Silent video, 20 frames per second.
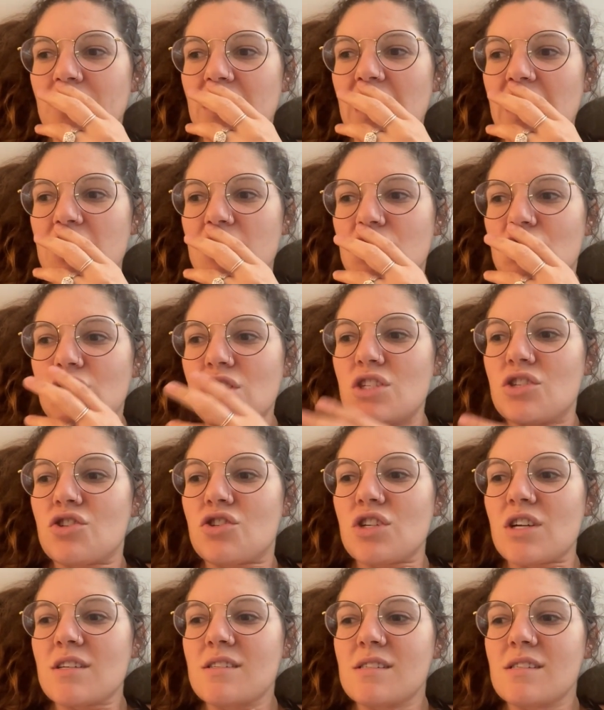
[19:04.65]
like she's
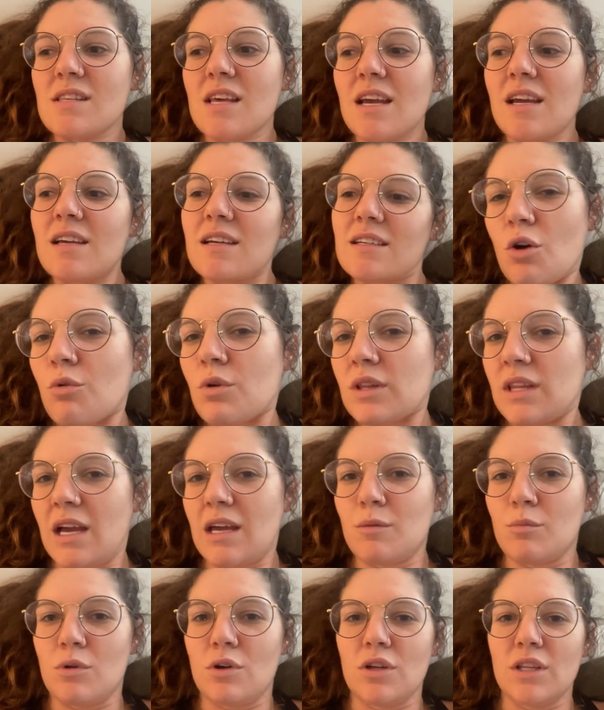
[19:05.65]
just like
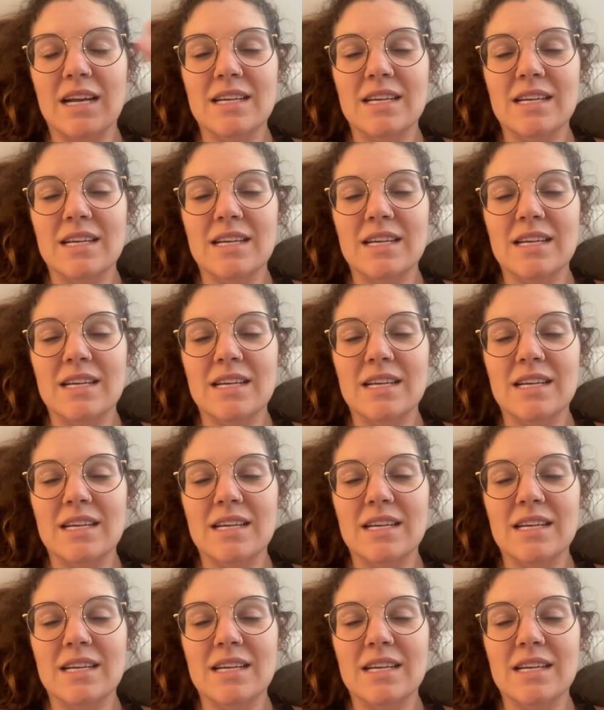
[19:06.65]
relatable.